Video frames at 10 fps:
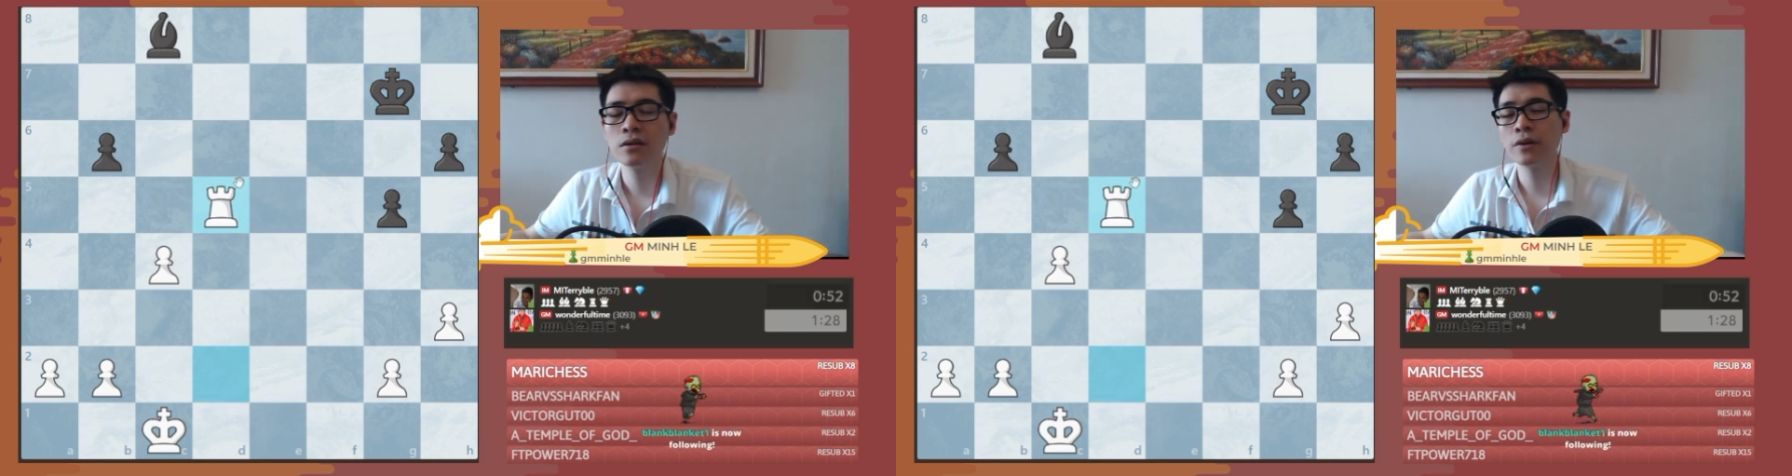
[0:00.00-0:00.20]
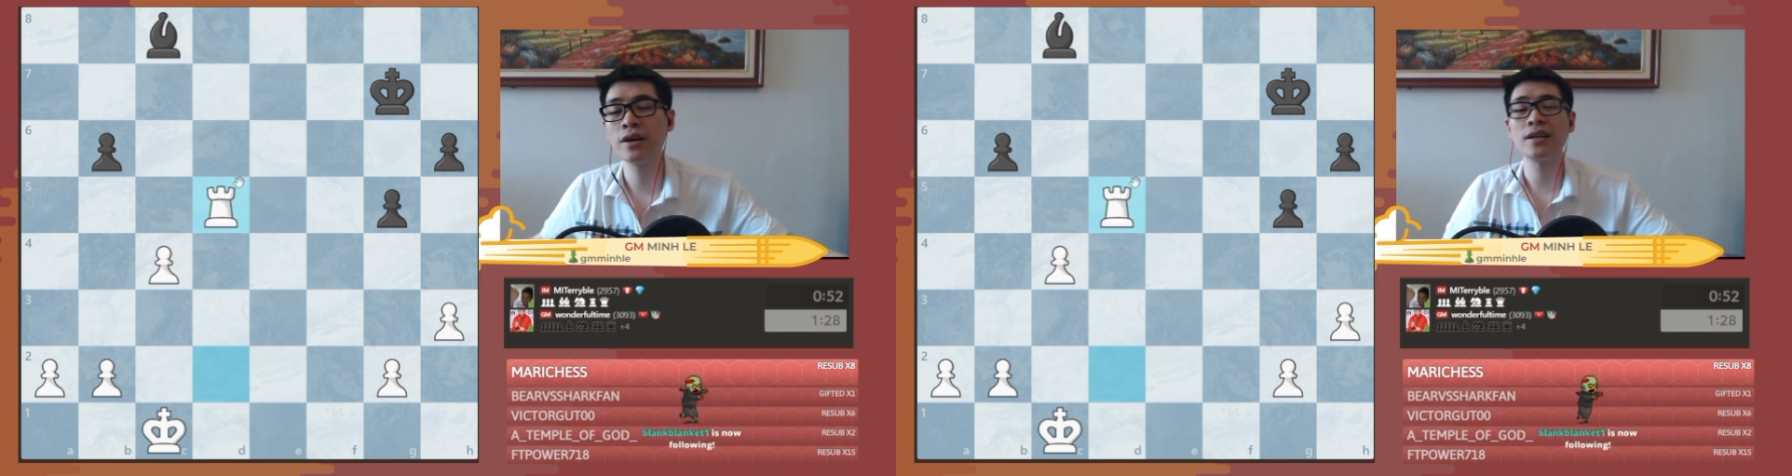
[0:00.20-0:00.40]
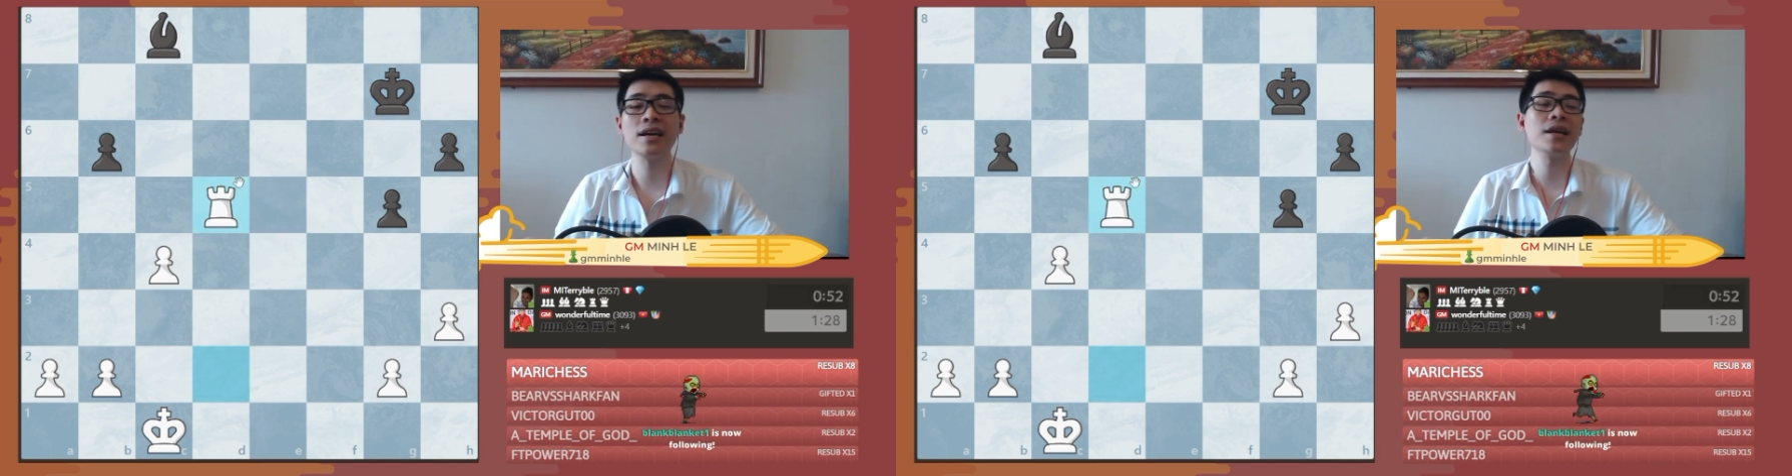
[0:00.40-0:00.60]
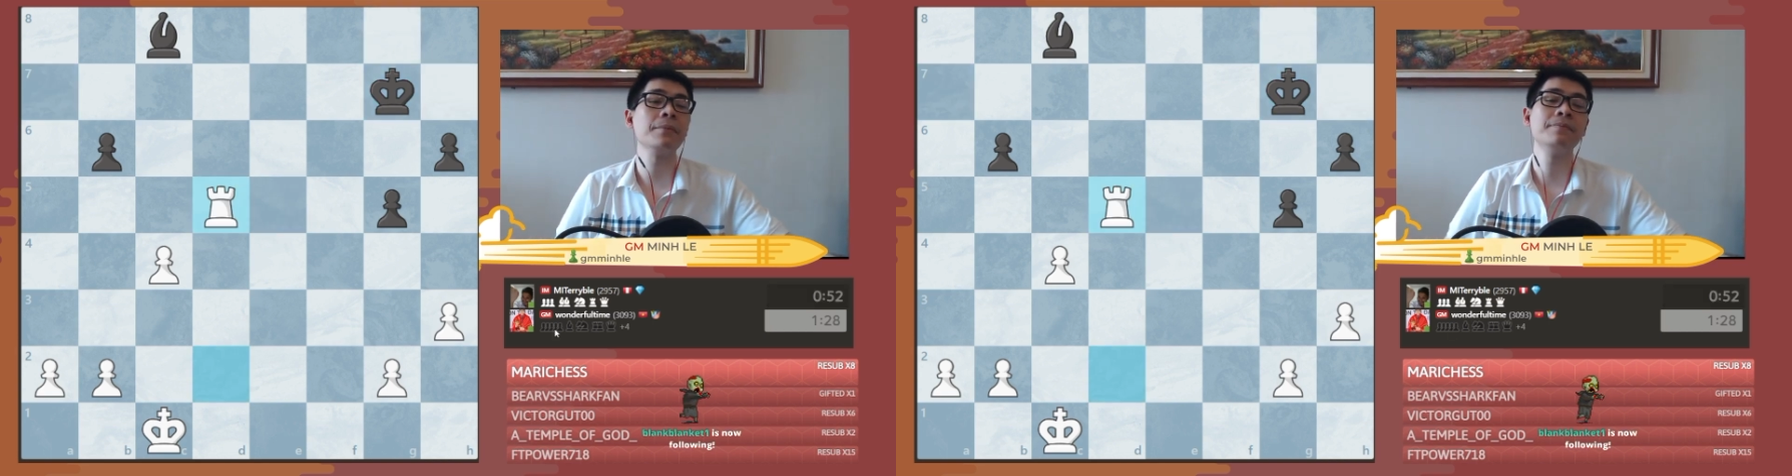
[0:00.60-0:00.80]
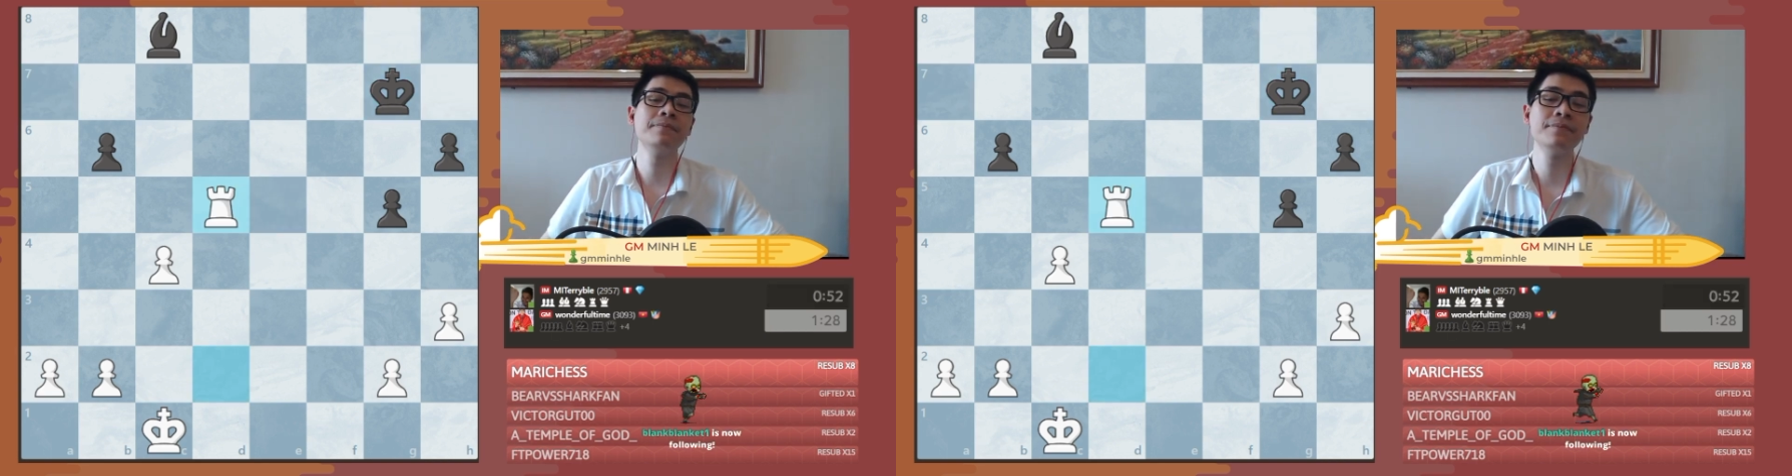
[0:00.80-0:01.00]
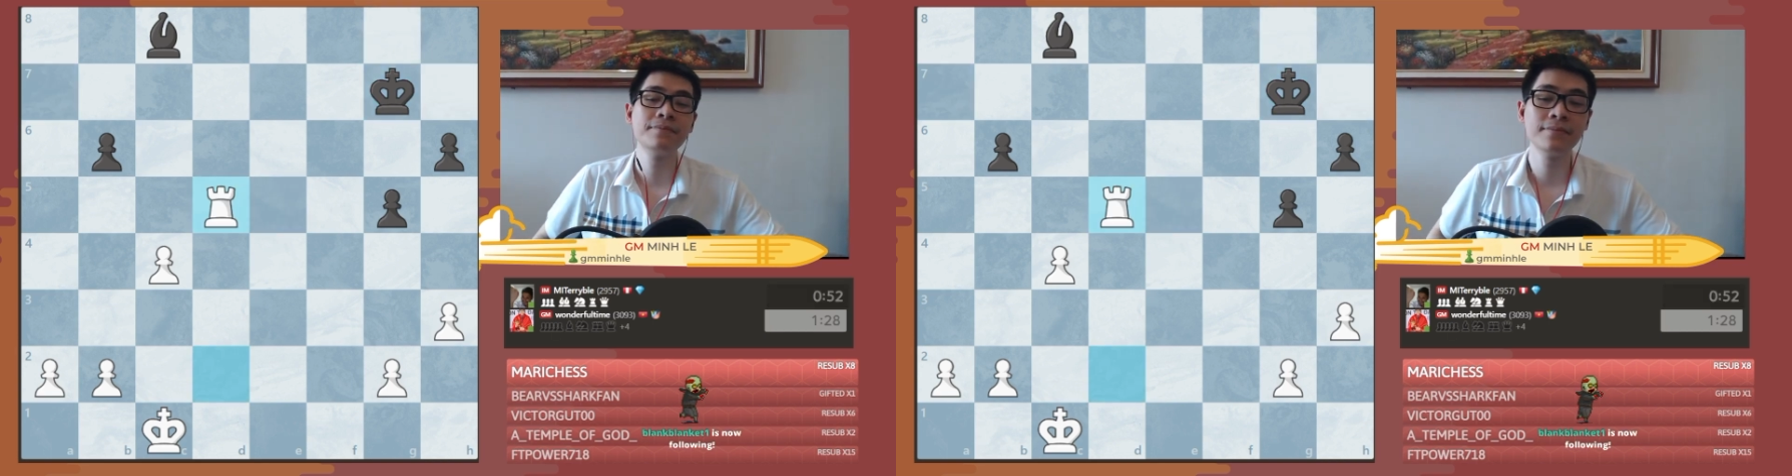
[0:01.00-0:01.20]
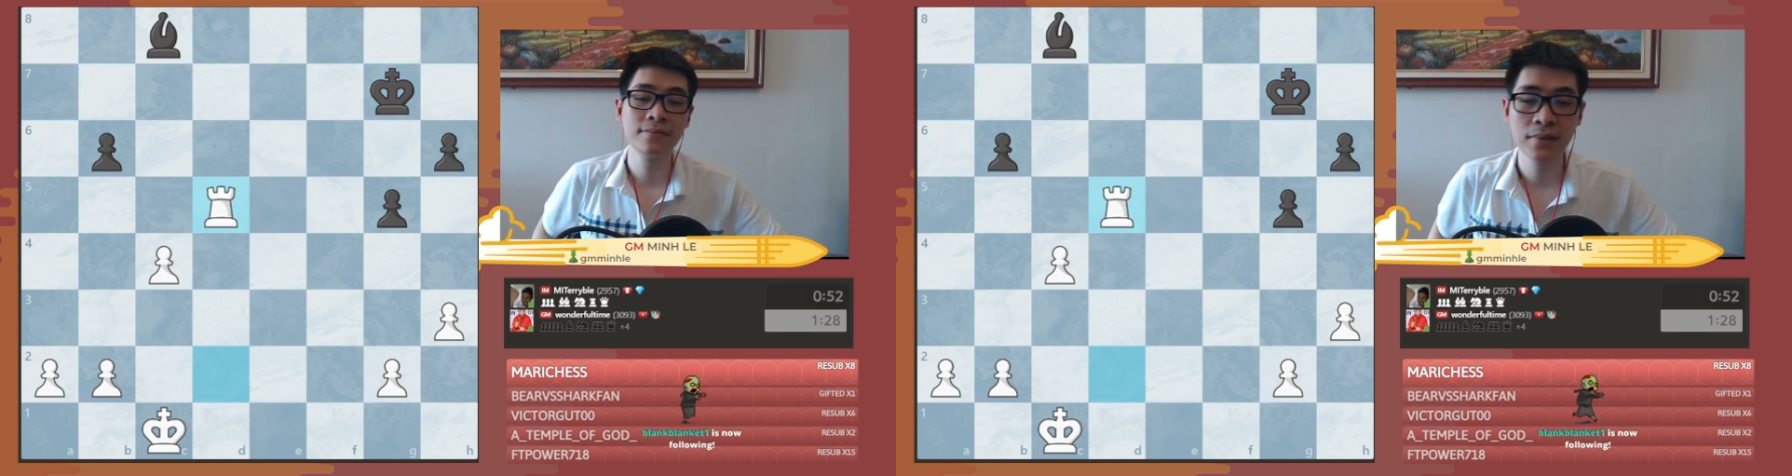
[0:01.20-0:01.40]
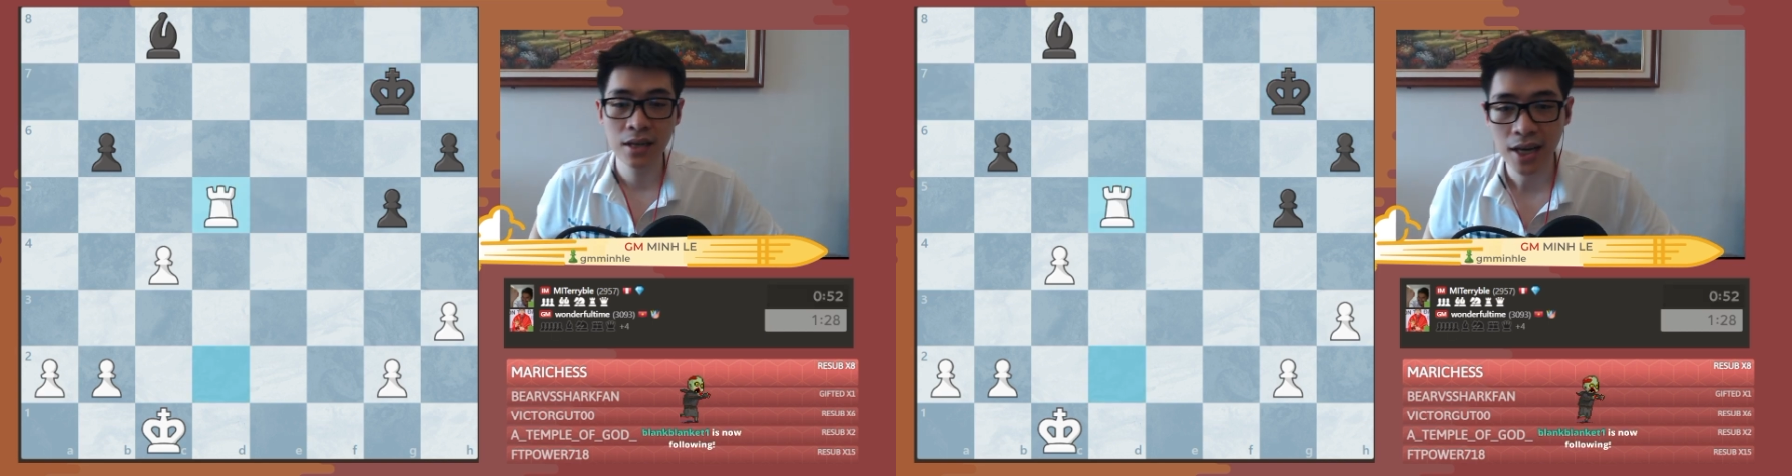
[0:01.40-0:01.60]
got an endgame,
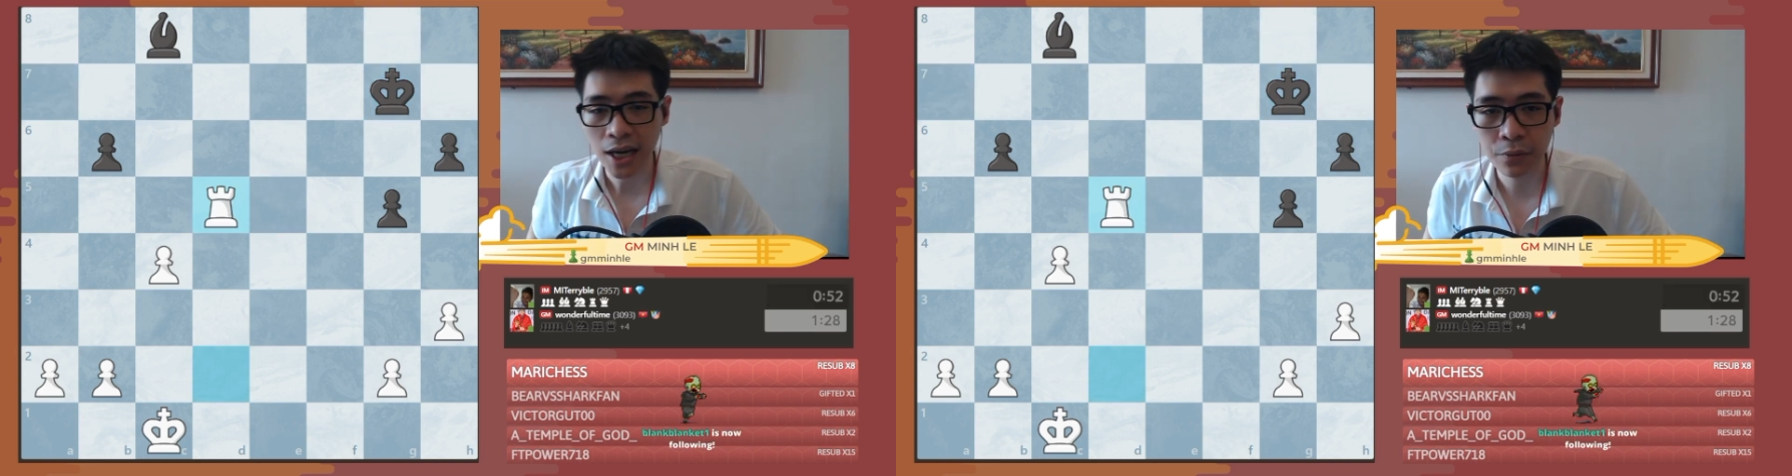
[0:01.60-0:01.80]
and